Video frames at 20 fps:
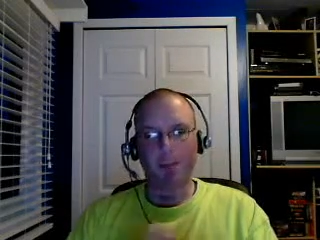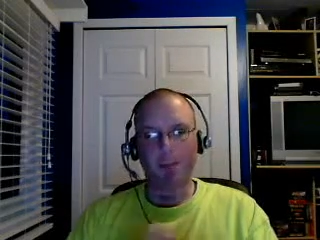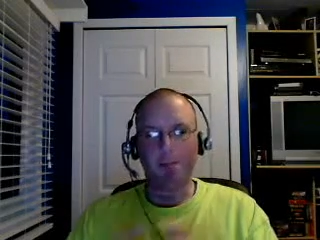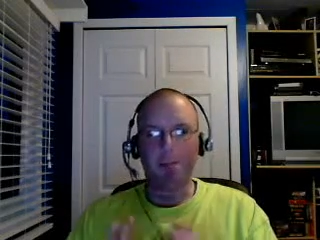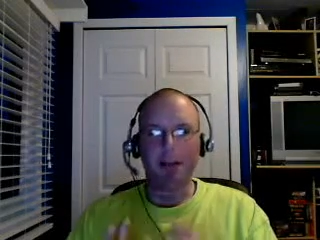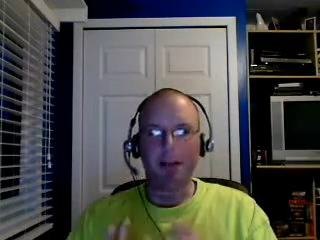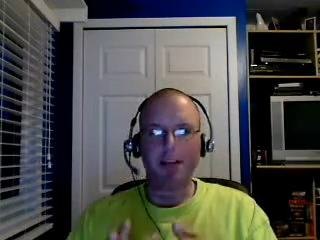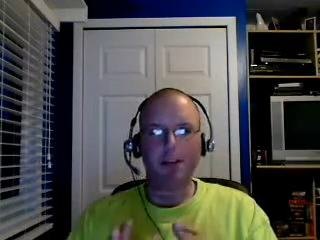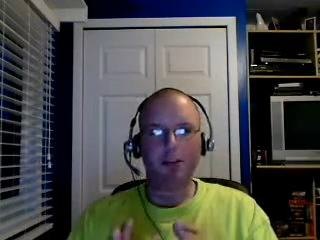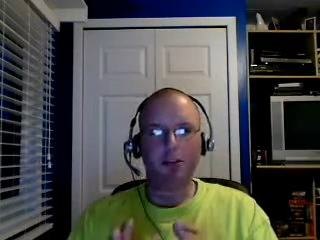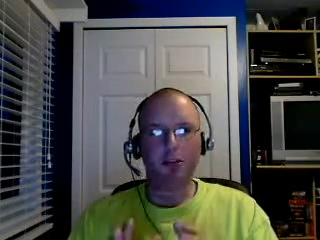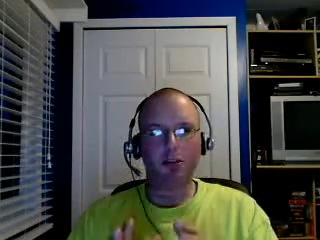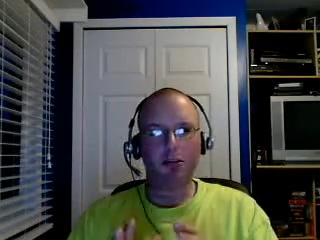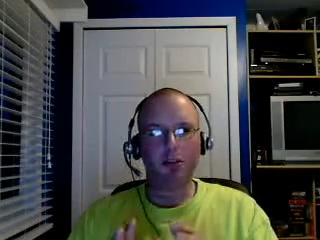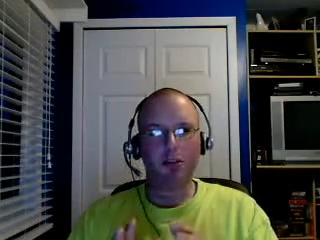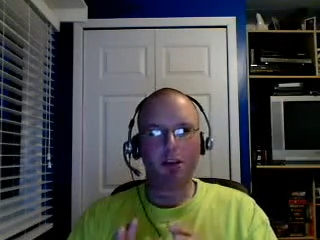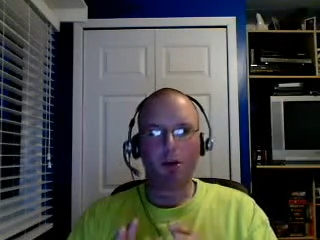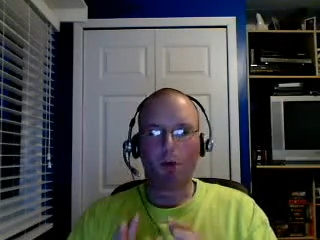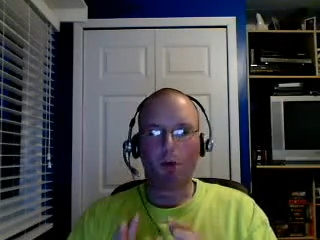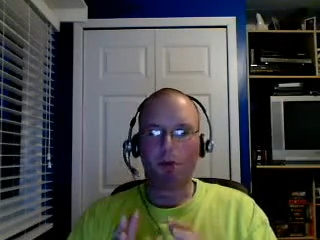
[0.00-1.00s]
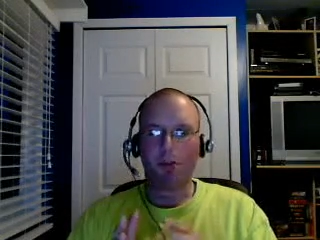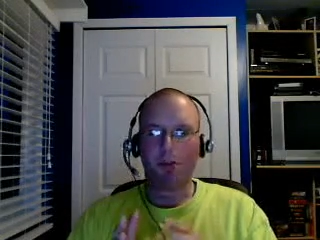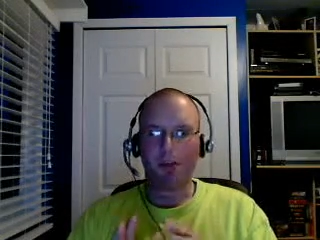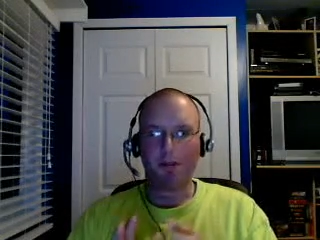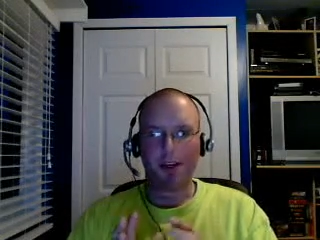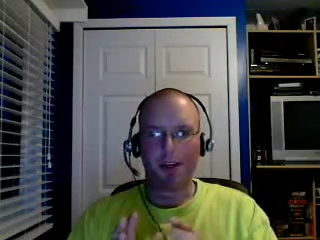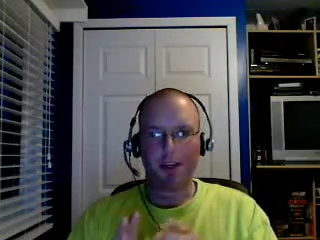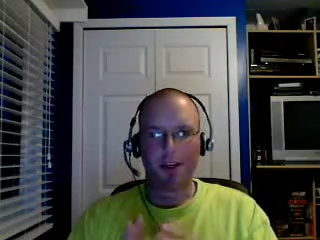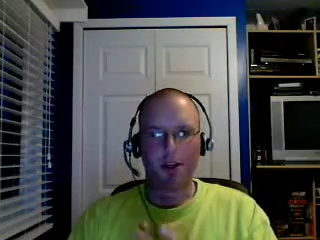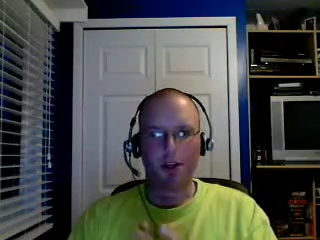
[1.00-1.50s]
basically only
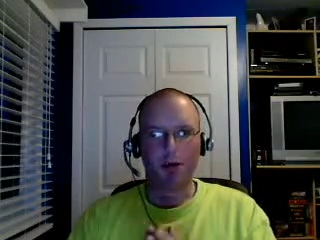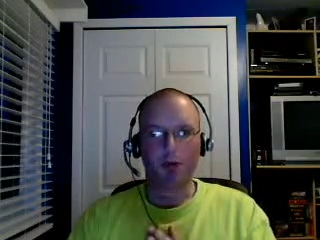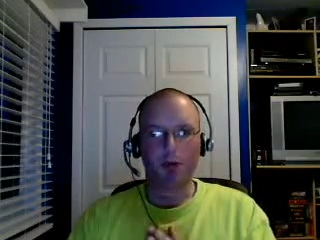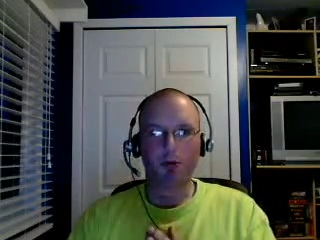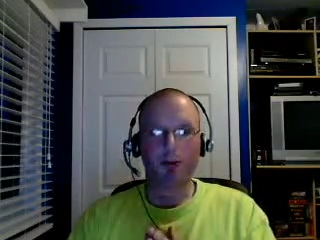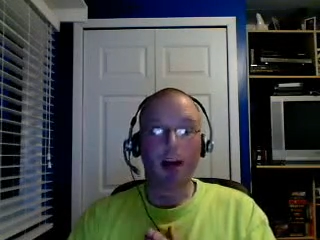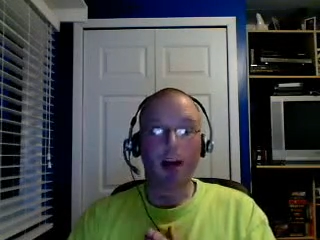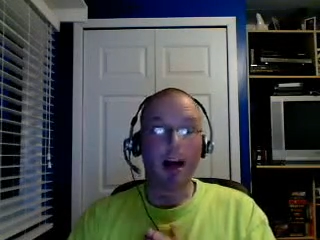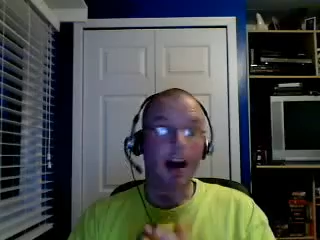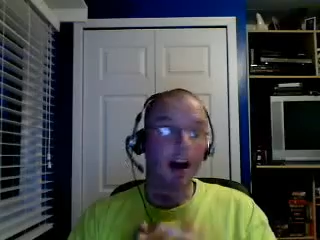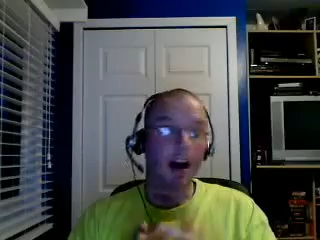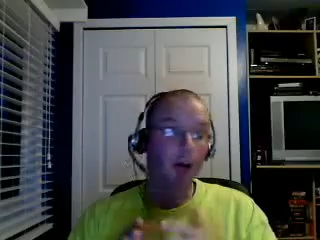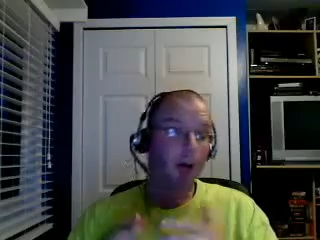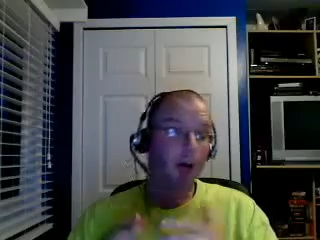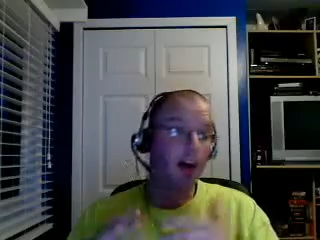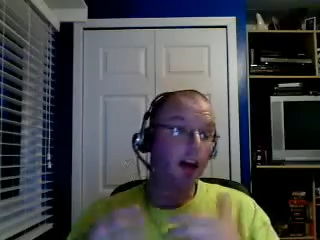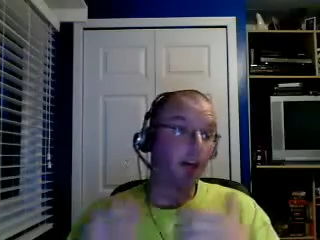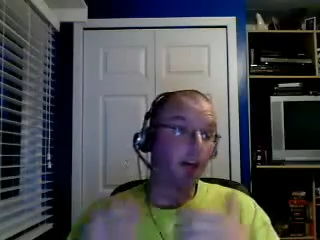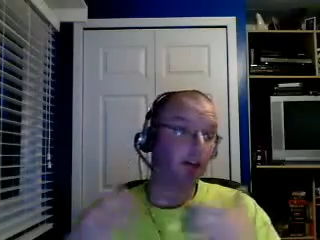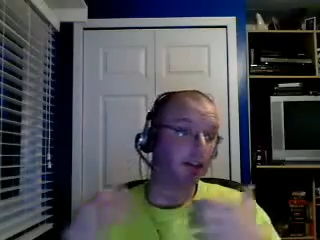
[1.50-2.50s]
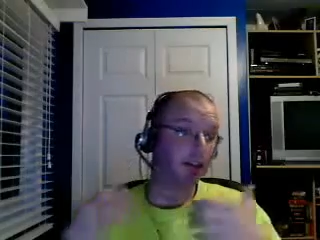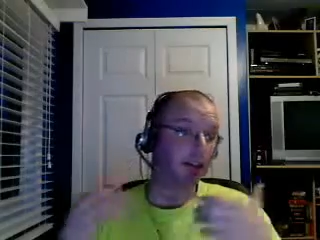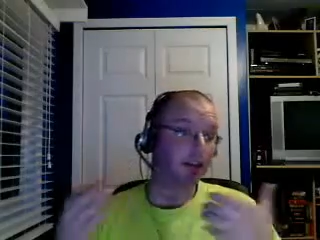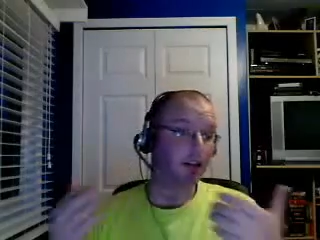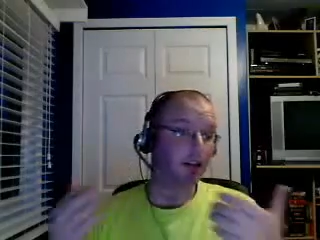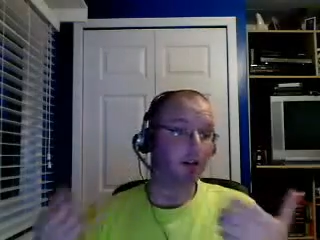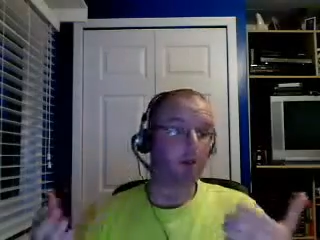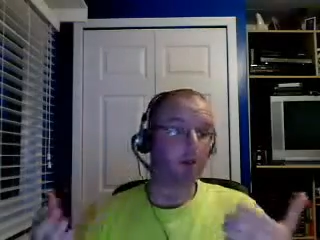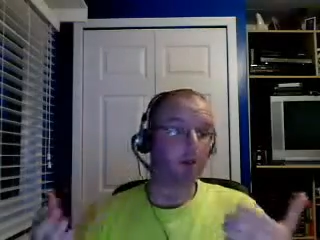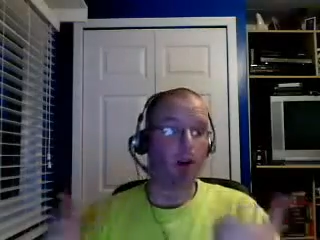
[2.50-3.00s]
videos I'll, I'll
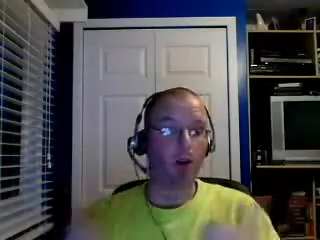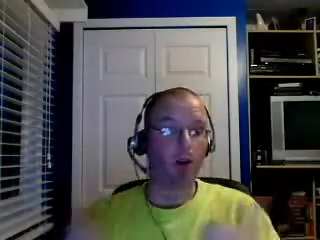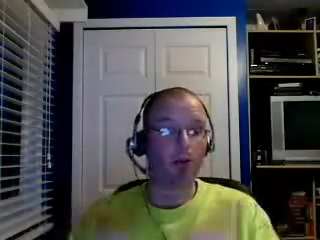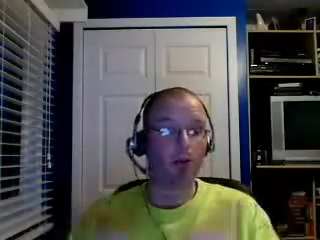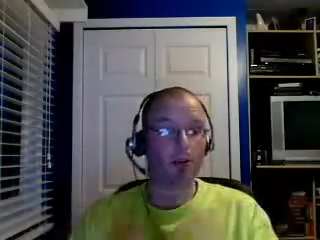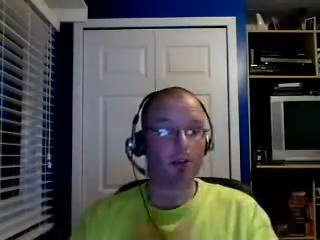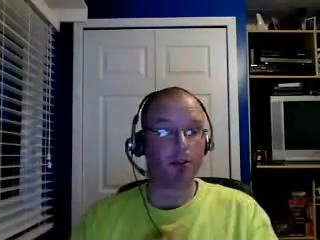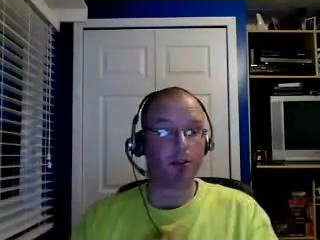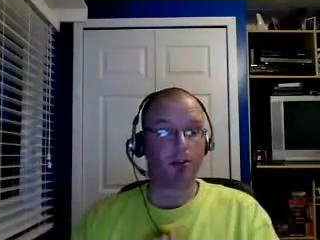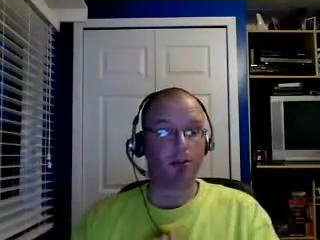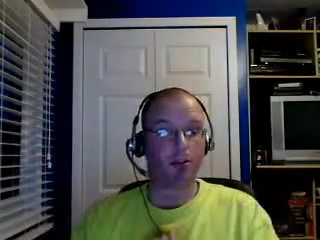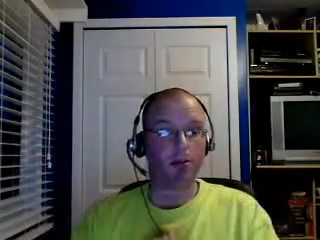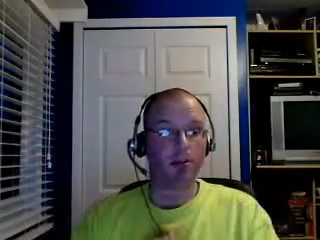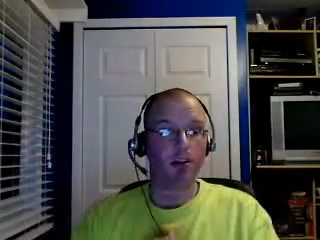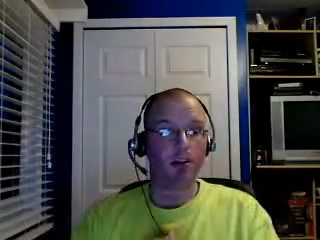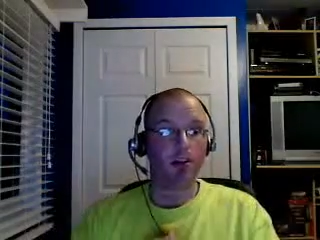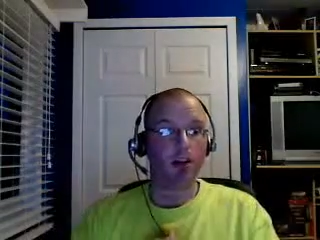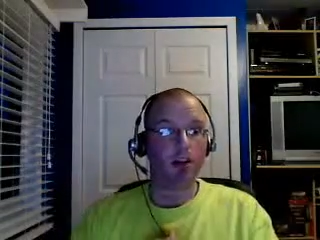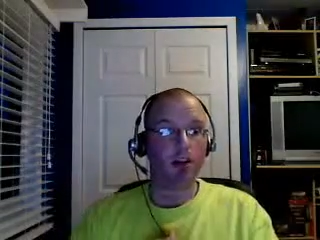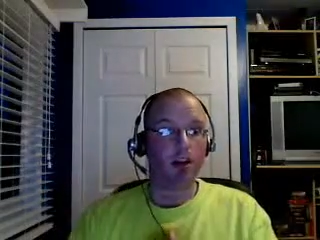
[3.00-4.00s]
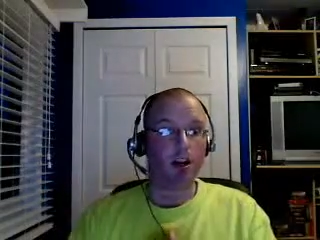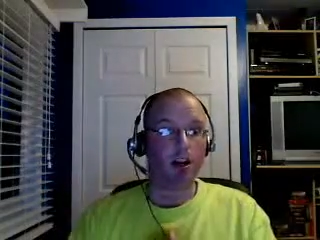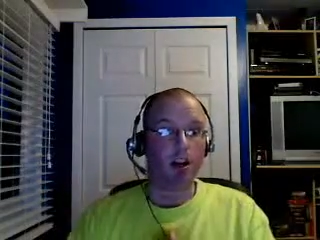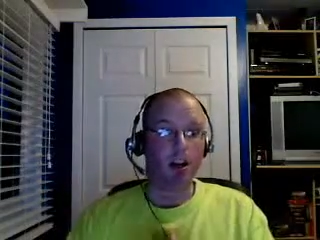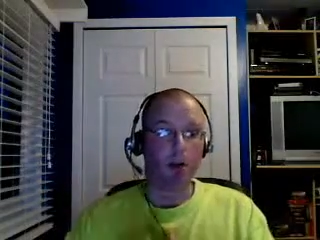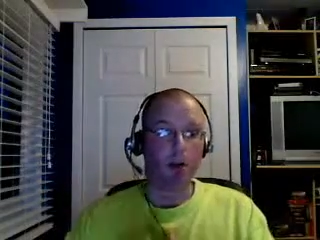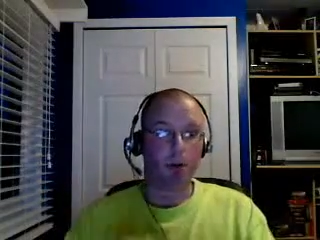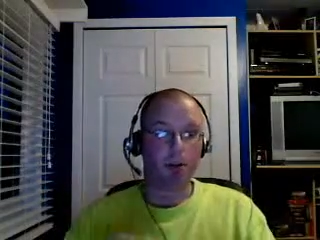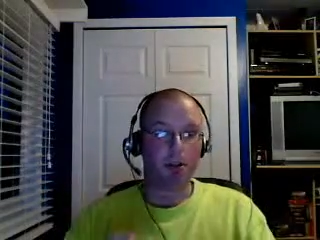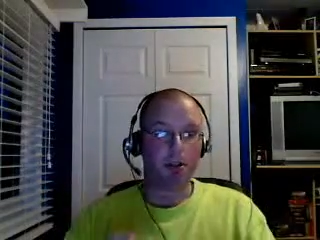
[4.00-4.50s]
accept also uh,